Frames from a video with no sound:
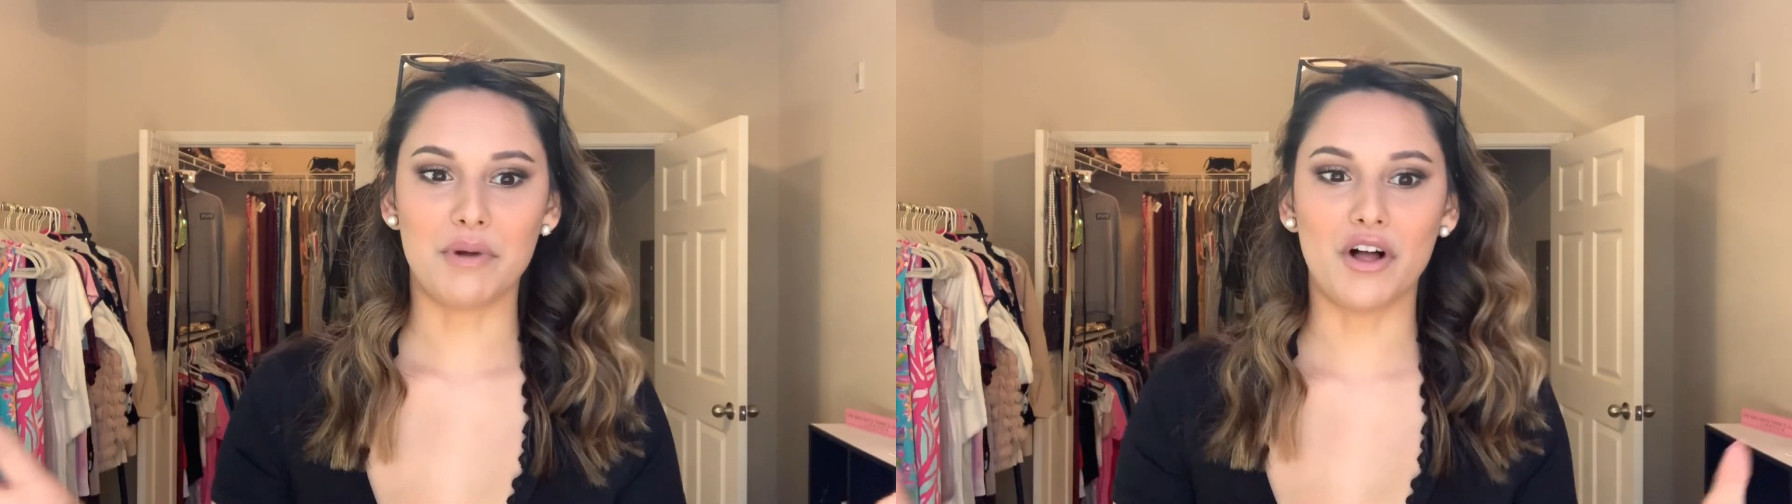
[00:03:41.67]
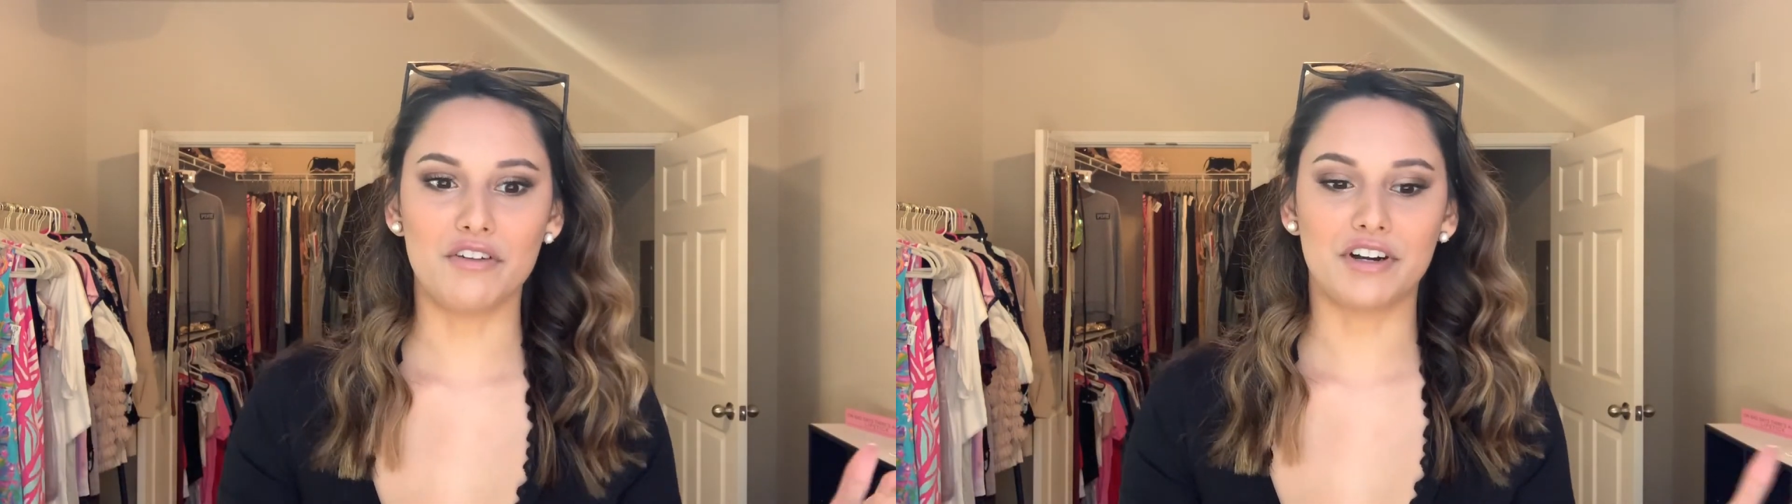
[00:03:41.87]

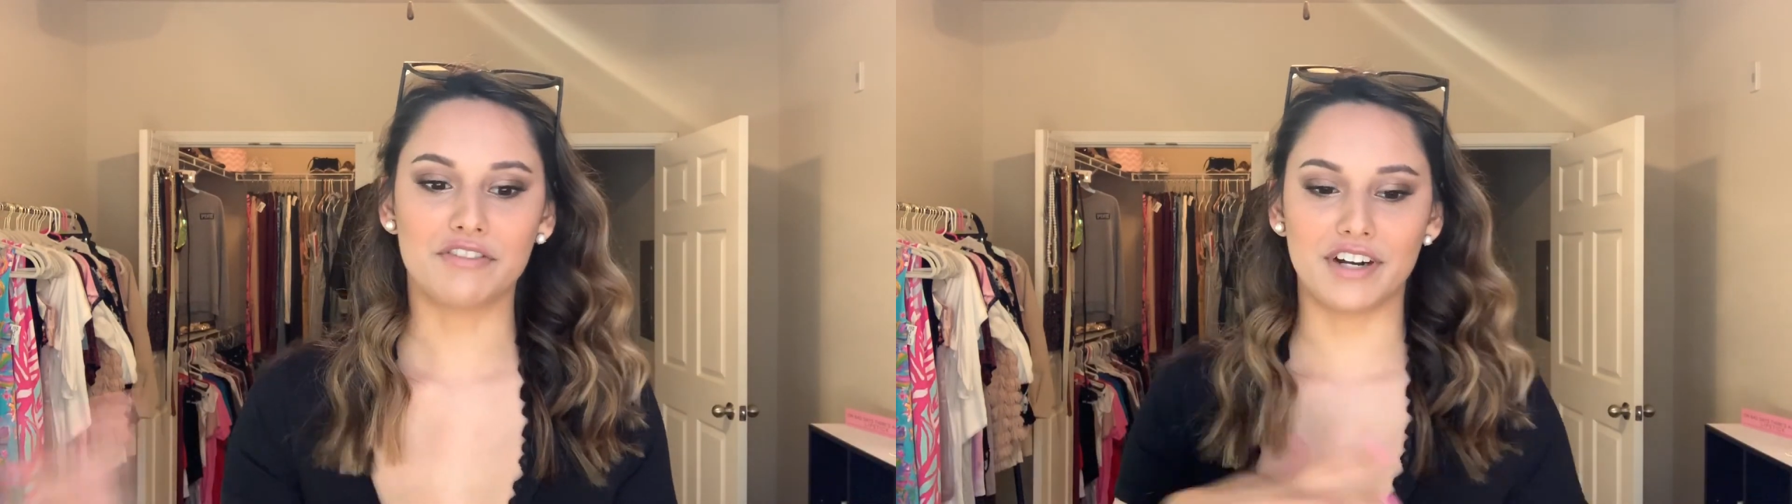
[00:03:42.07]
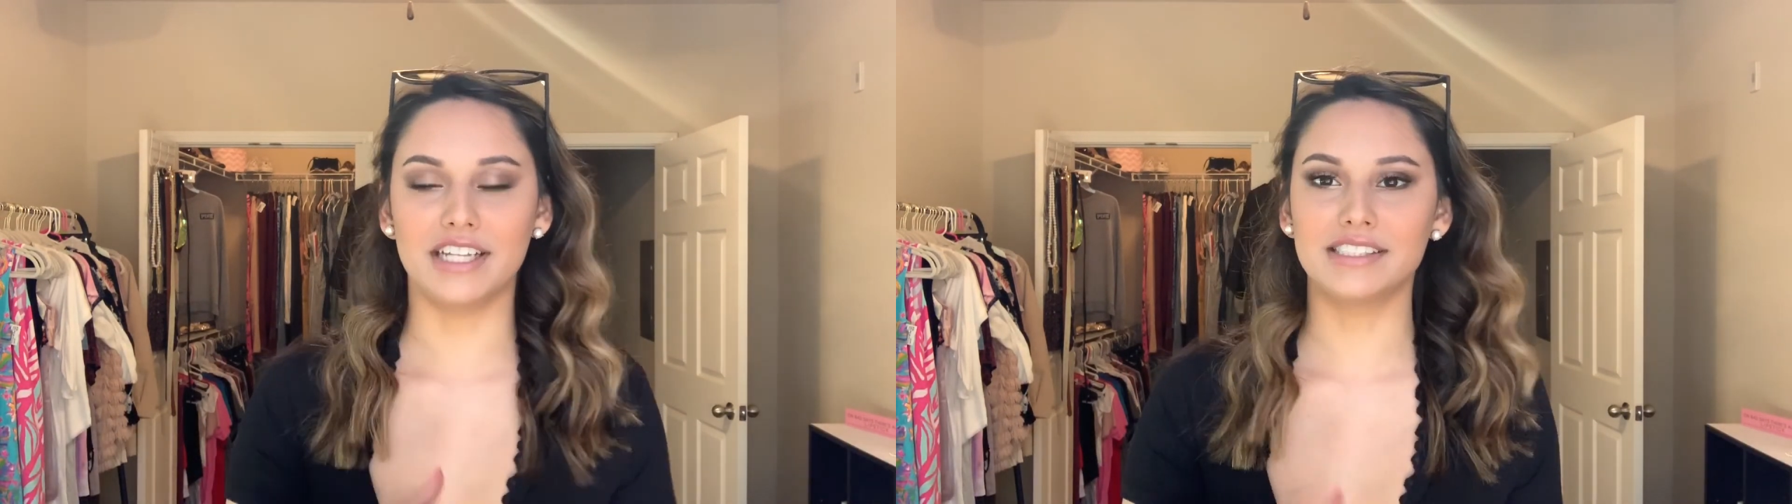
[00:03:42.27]
all of our
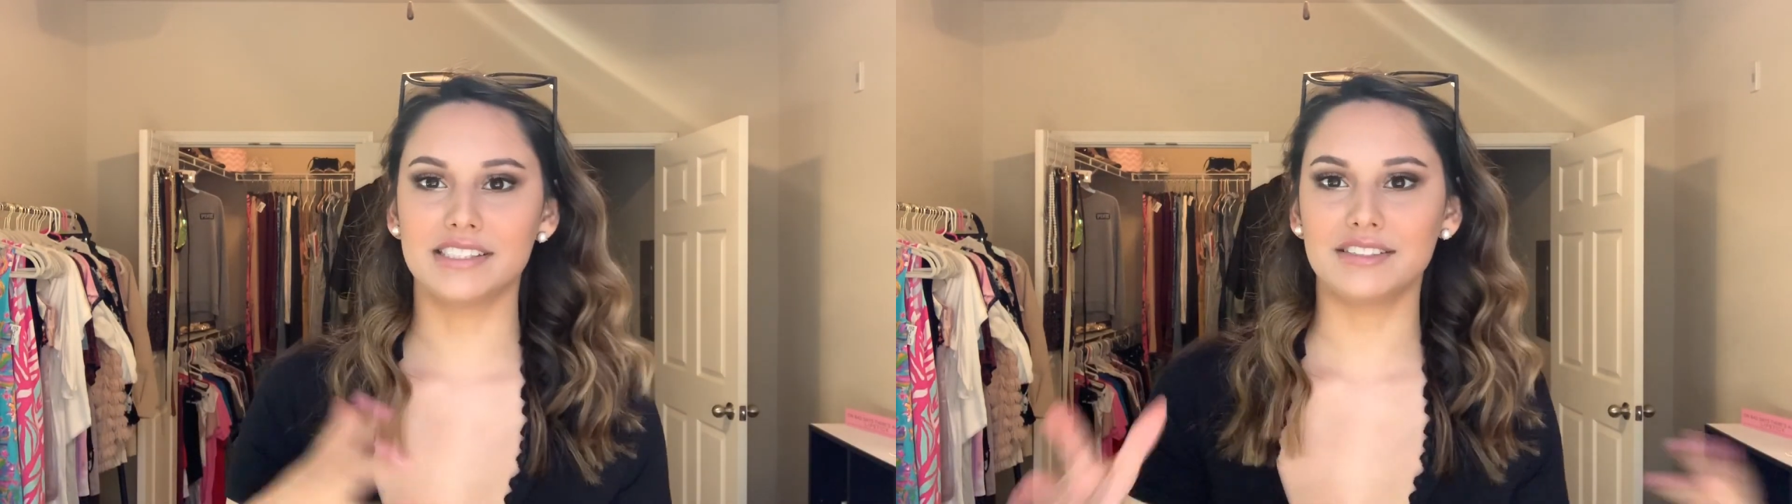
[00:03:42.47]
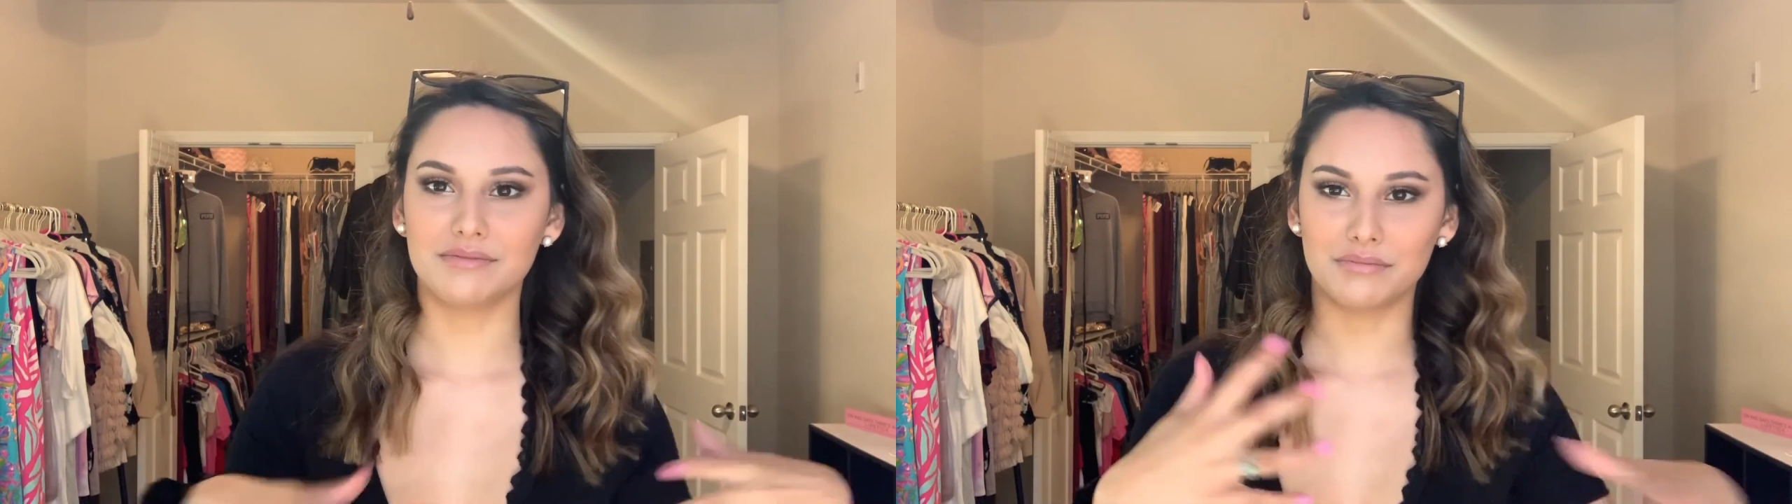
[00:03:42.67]

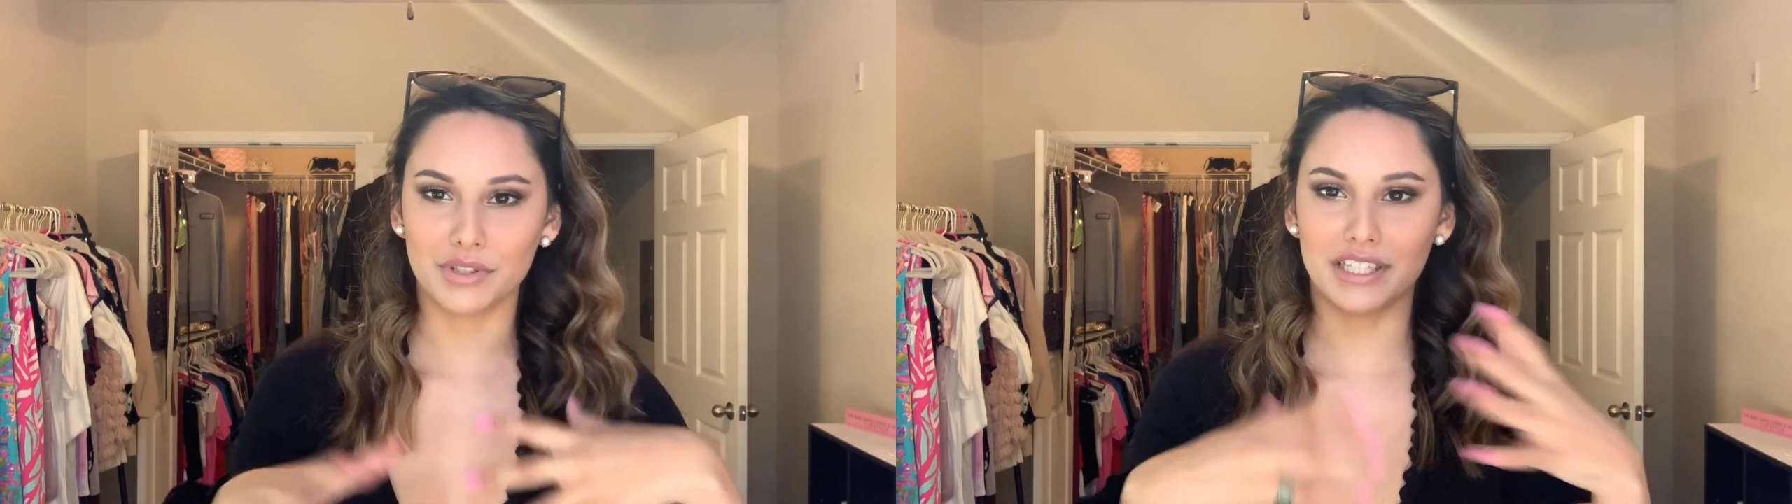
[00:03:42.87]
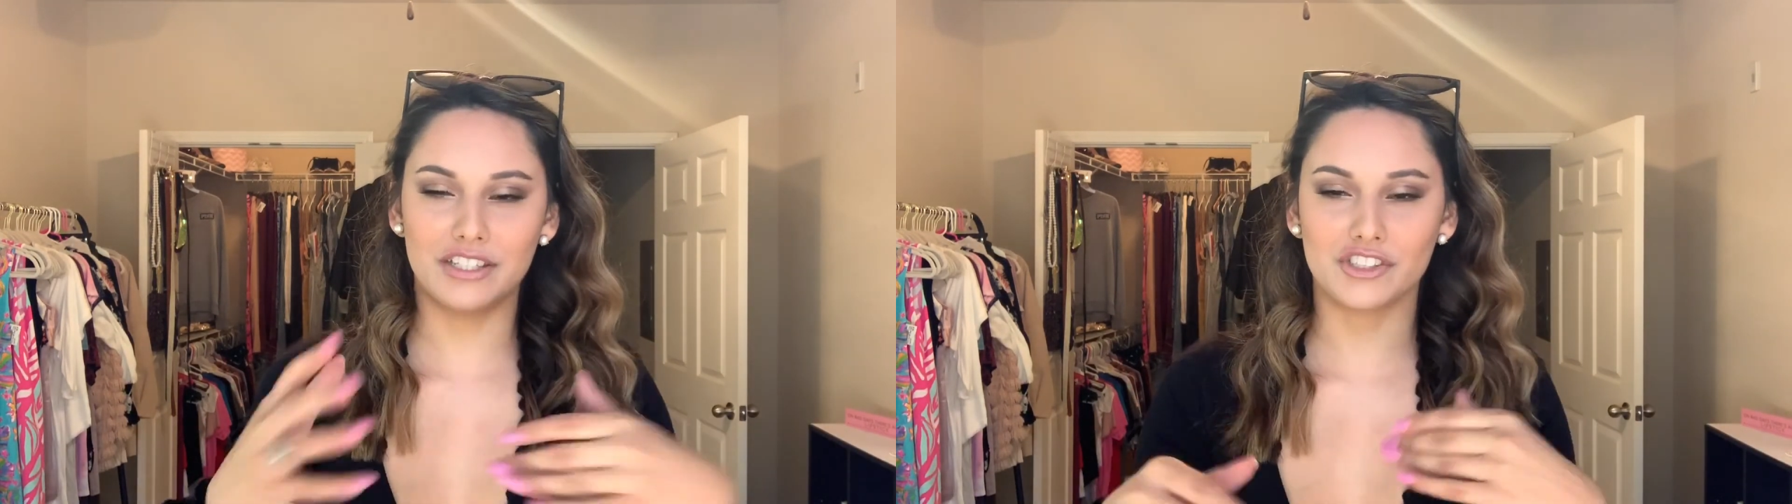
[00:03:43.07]
friends
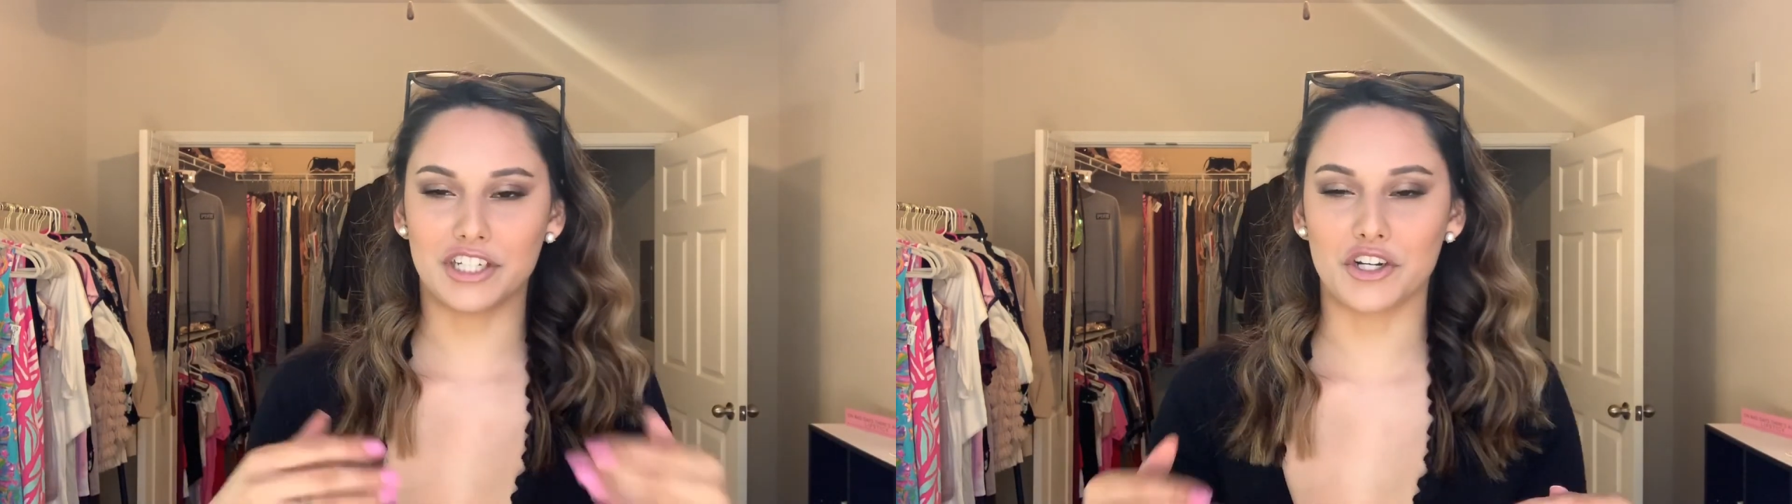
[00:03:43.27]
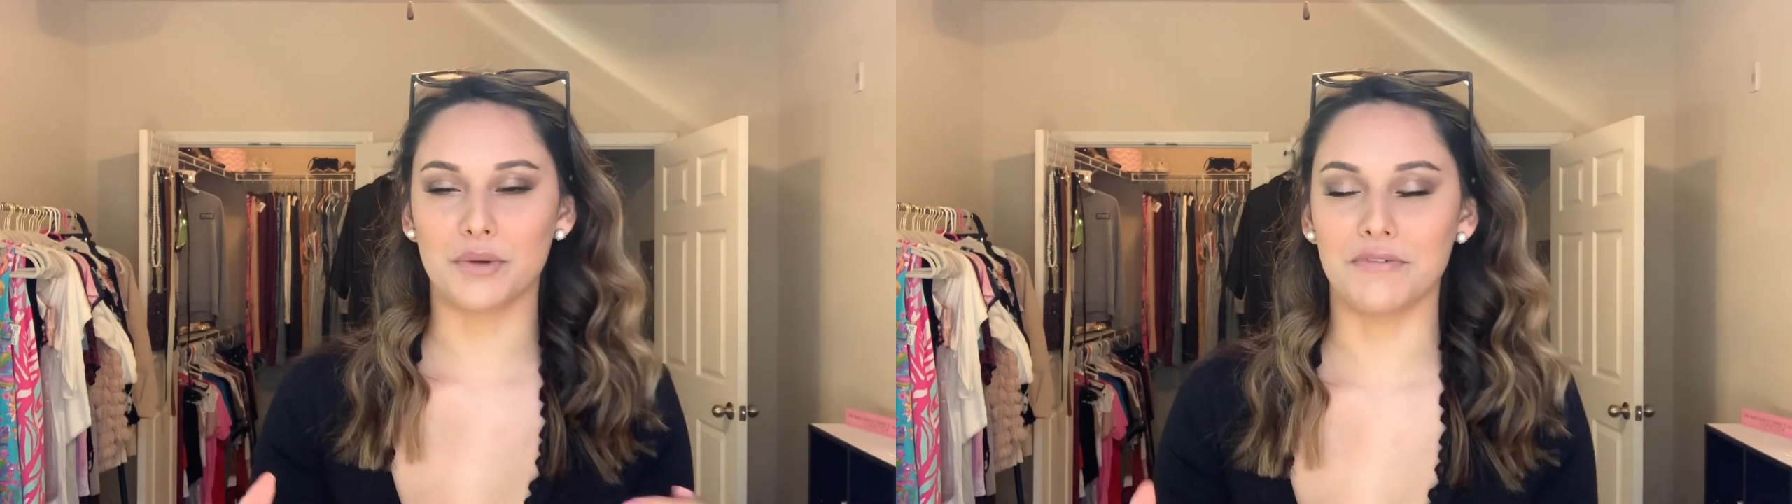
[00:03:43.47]
there's like
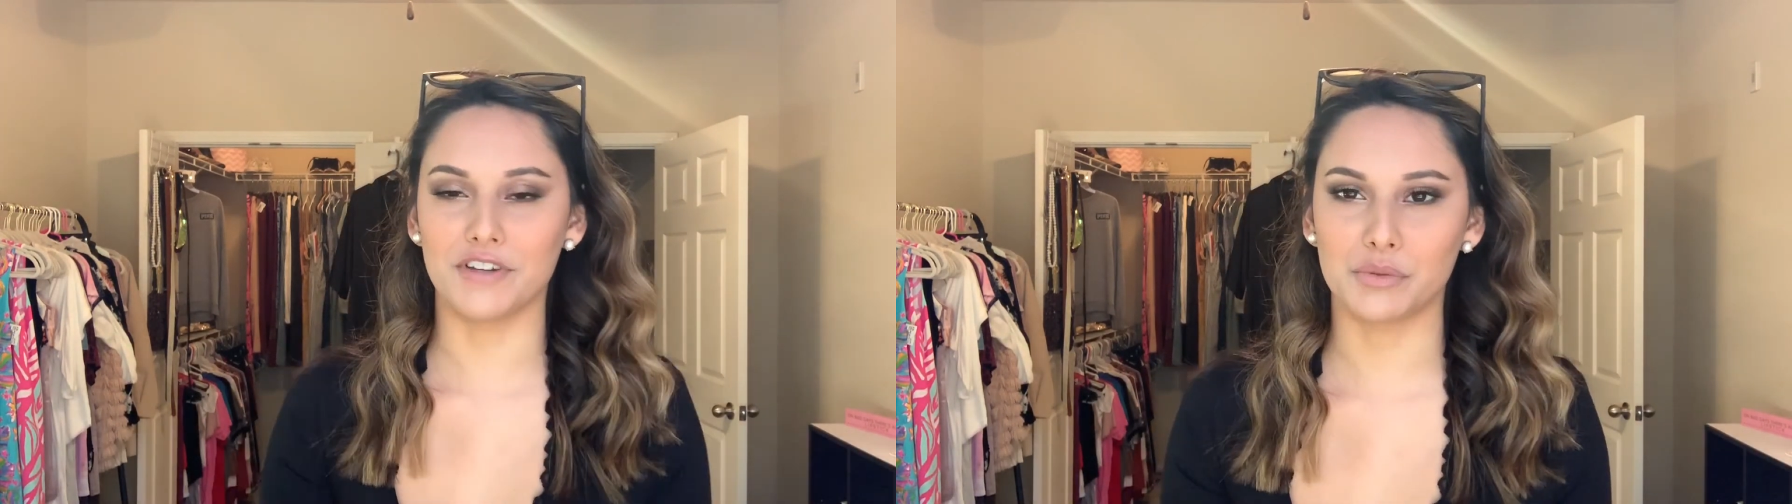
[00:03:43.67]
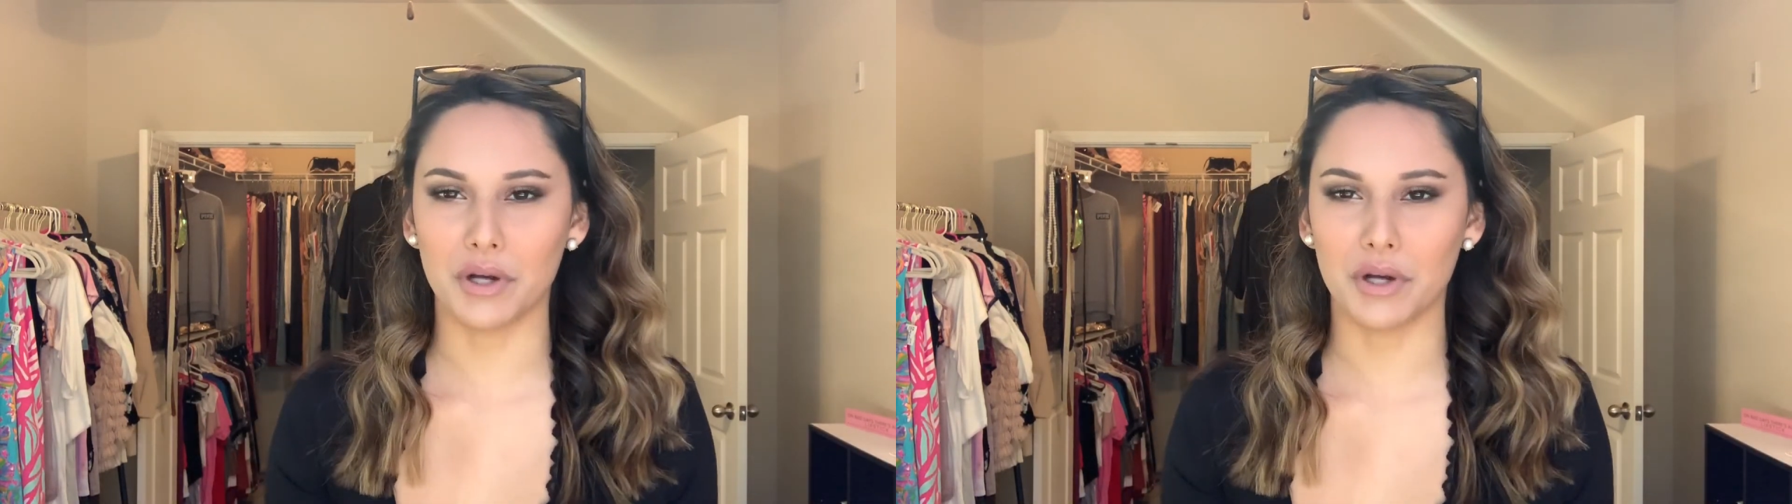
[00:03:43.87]
a group of us,